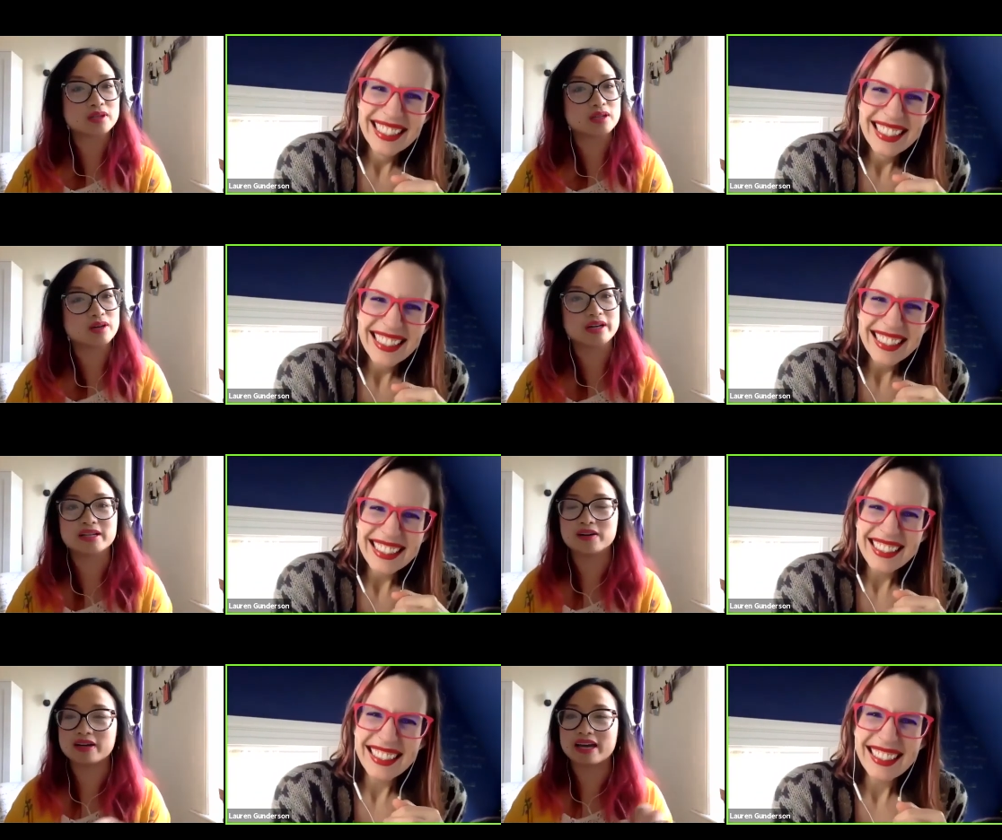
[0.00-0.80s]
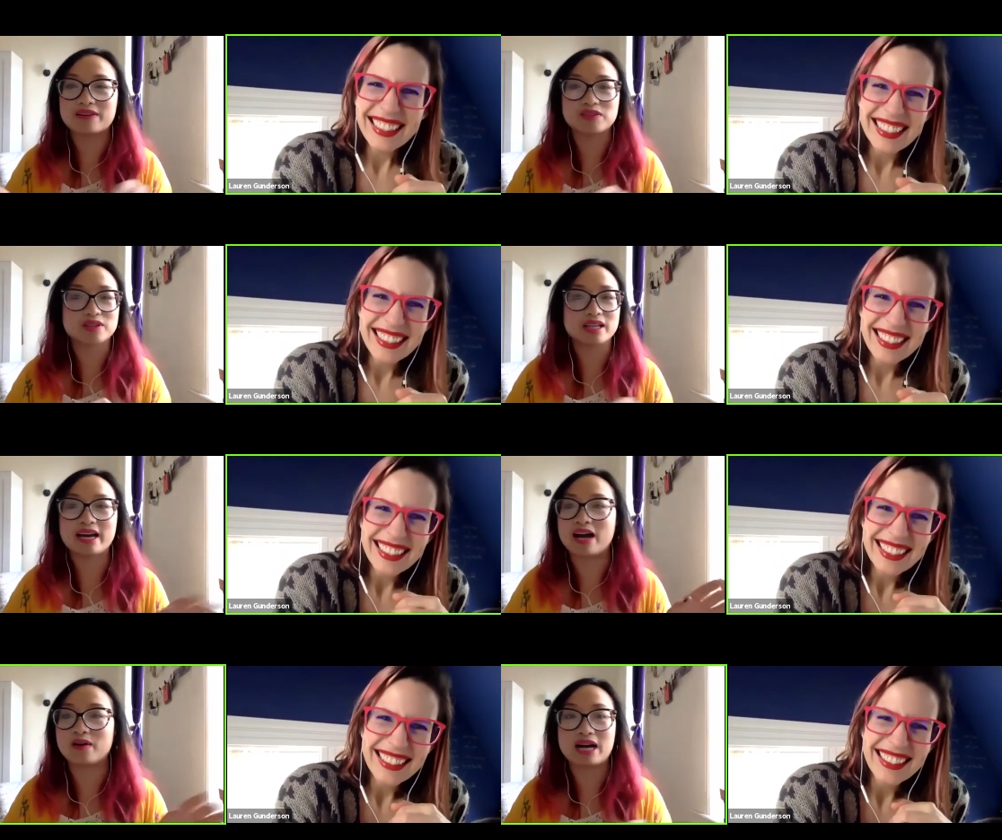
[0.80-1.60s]
Speaker 1: with Lauren. Okay, after
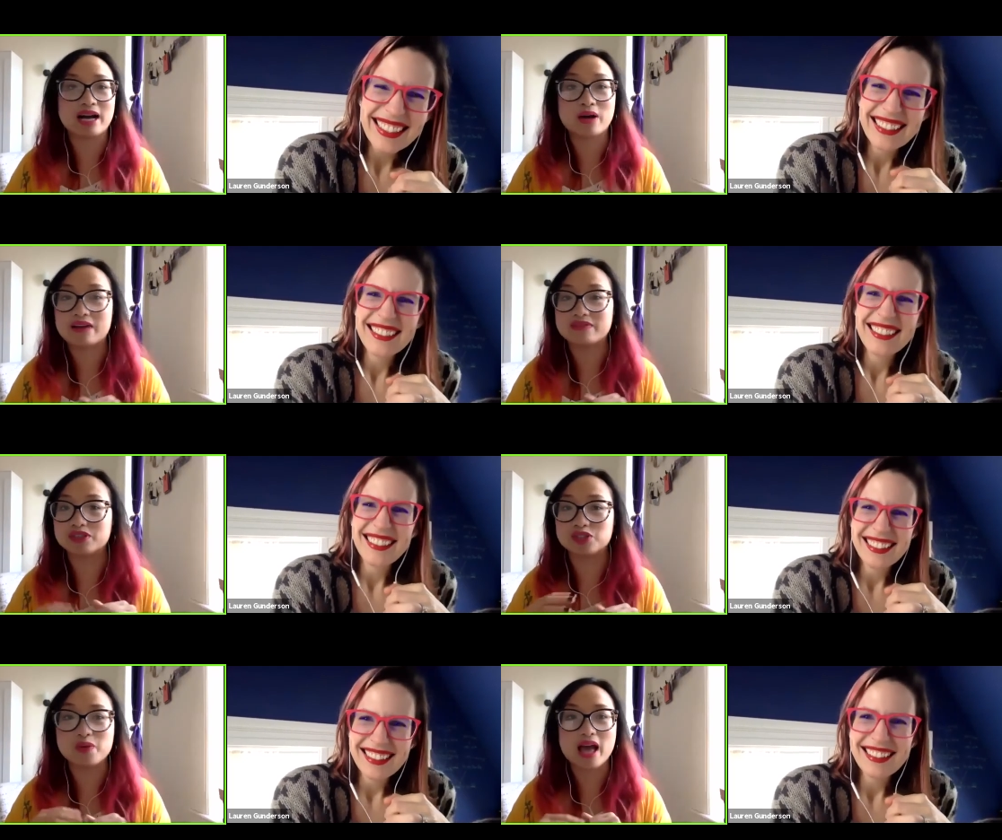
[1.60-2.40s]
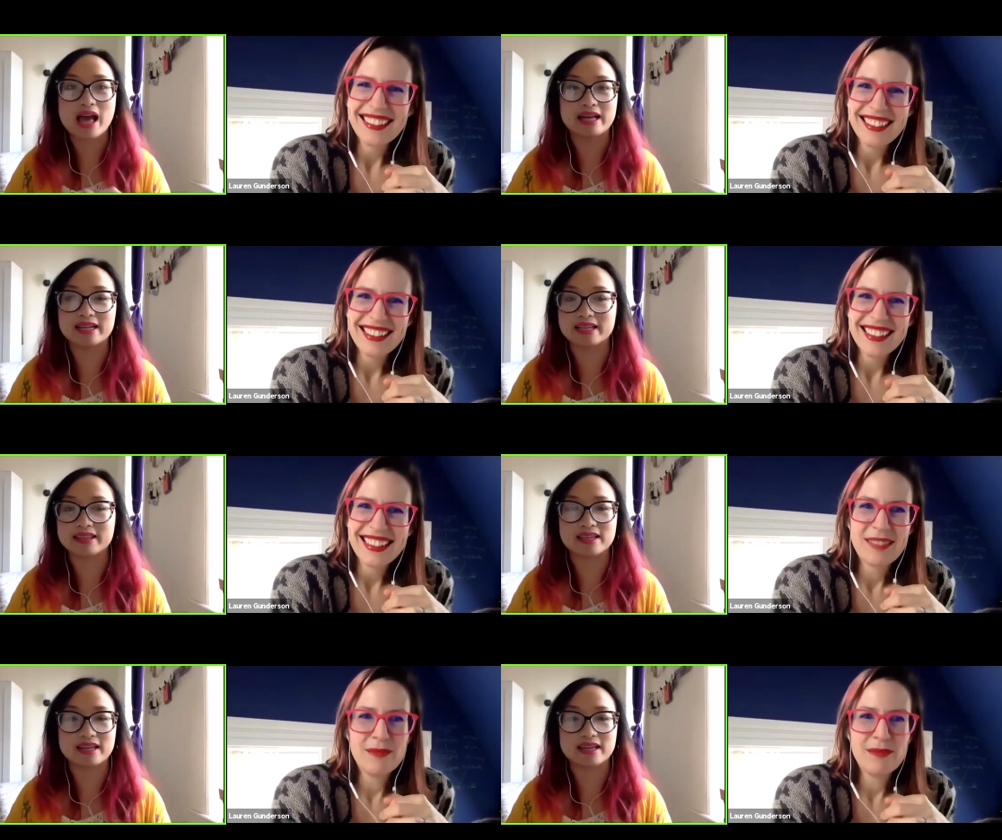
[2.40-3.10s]
that, I don't, I don't have to do anything.